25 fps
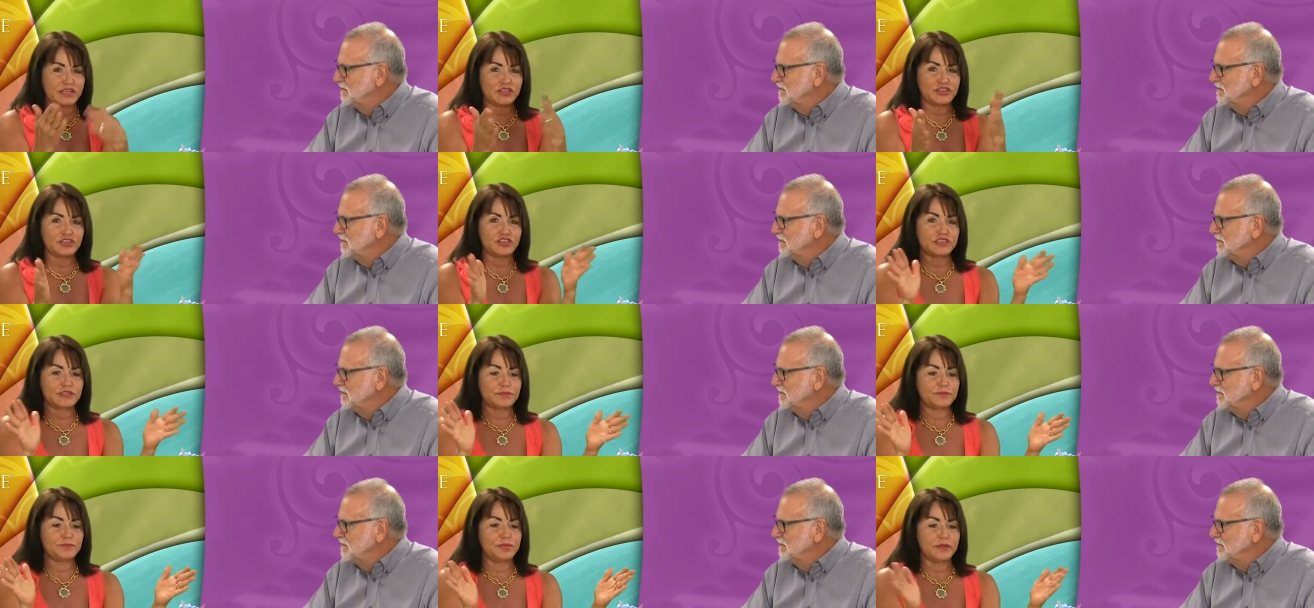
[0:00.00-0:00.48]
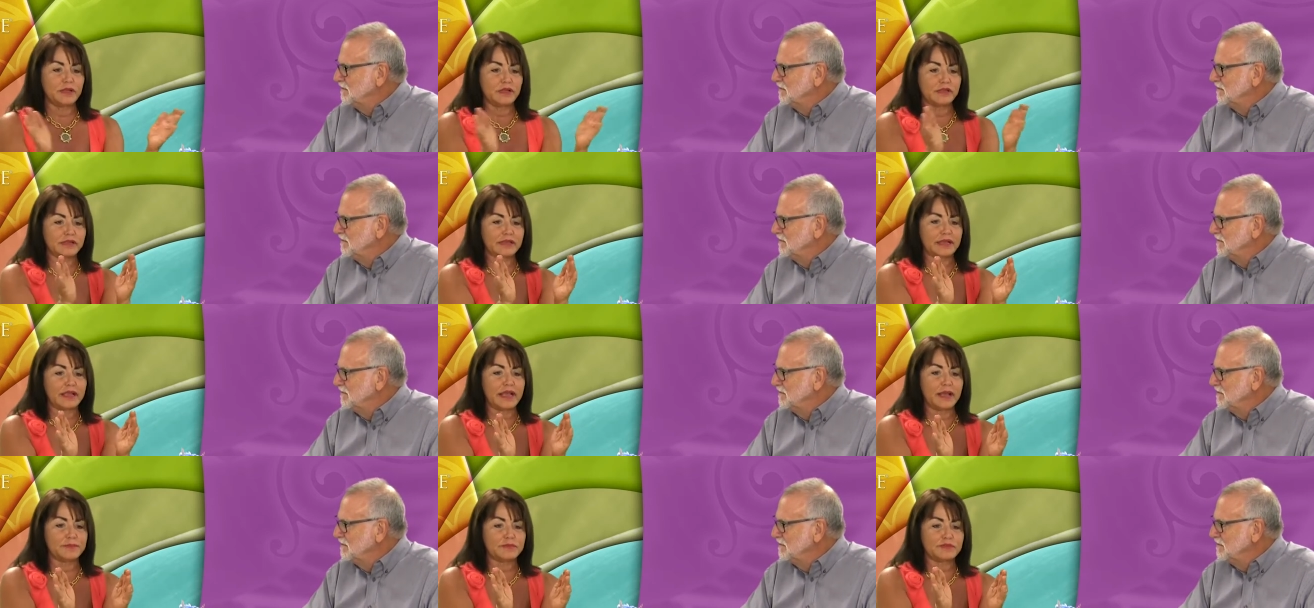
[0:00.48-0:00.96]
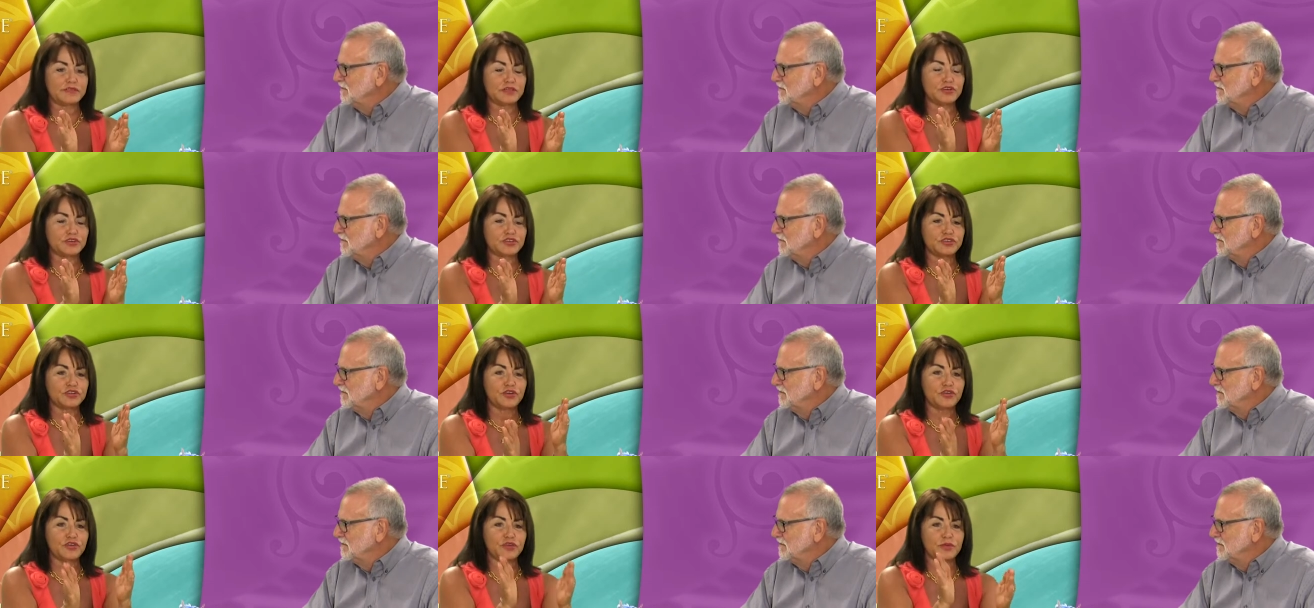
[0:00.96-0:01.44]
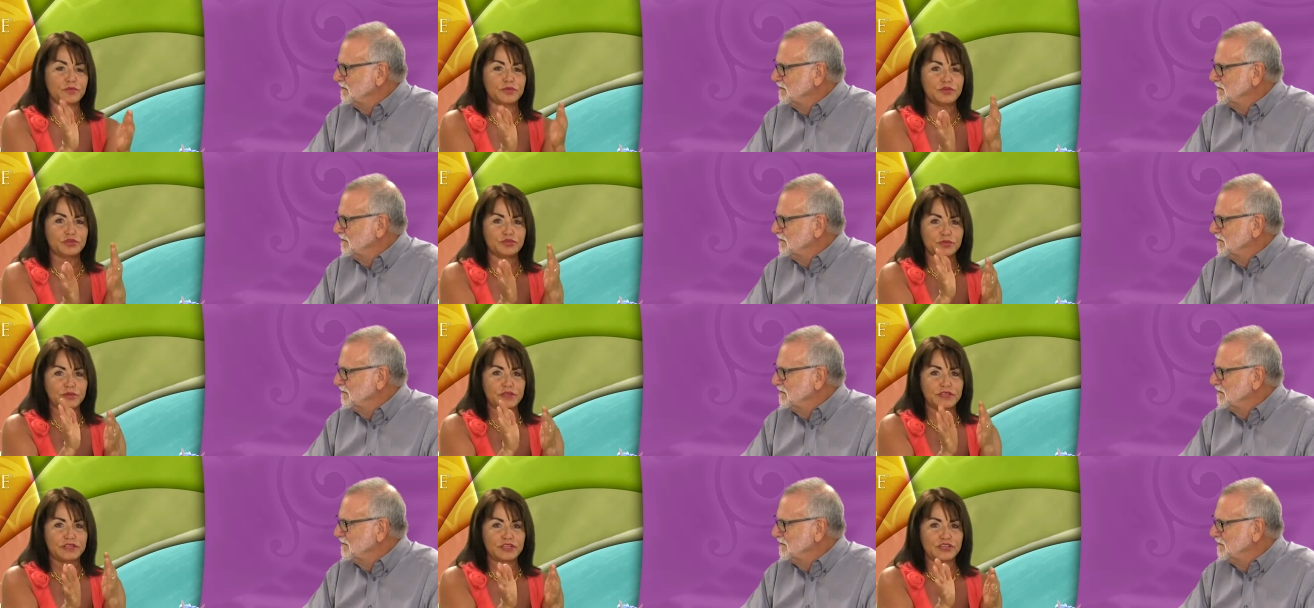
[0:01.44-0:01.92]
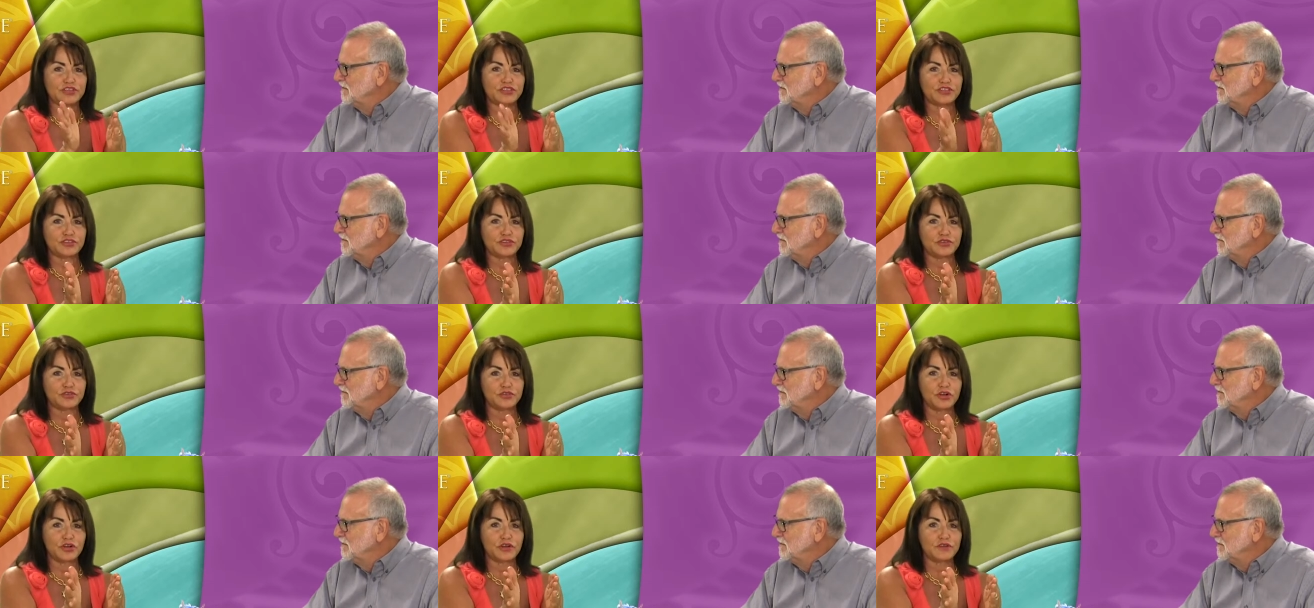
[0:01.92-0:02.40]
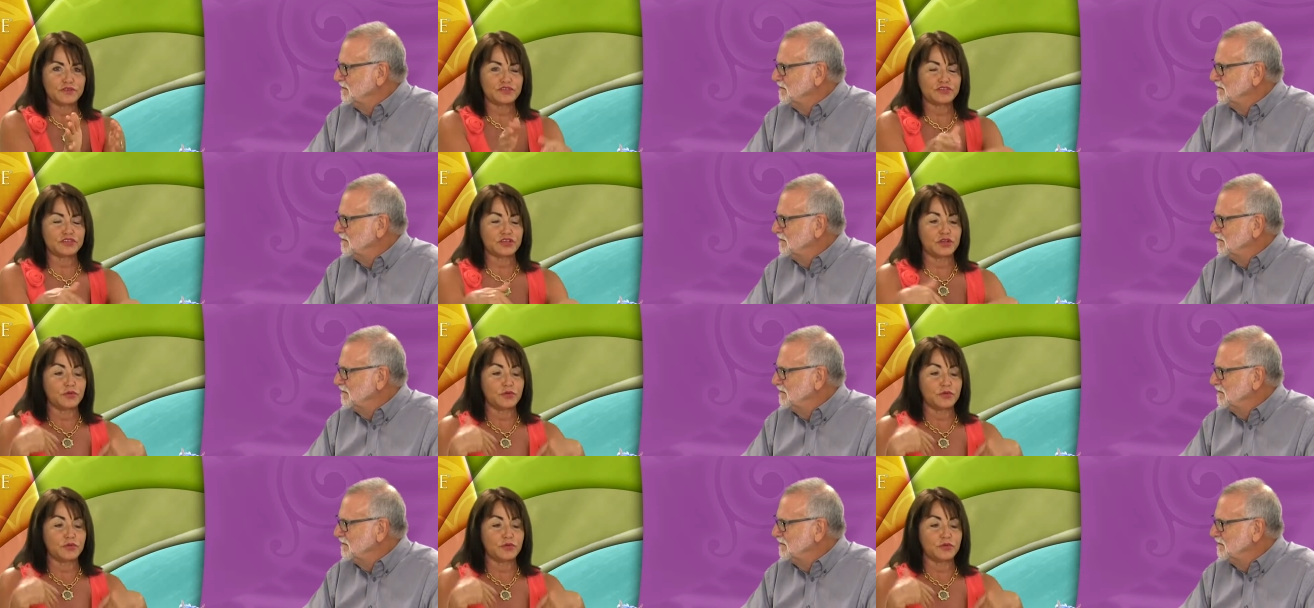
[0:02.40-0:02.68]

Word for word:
Speaker 1: it's just building up serotonin between these two nerves.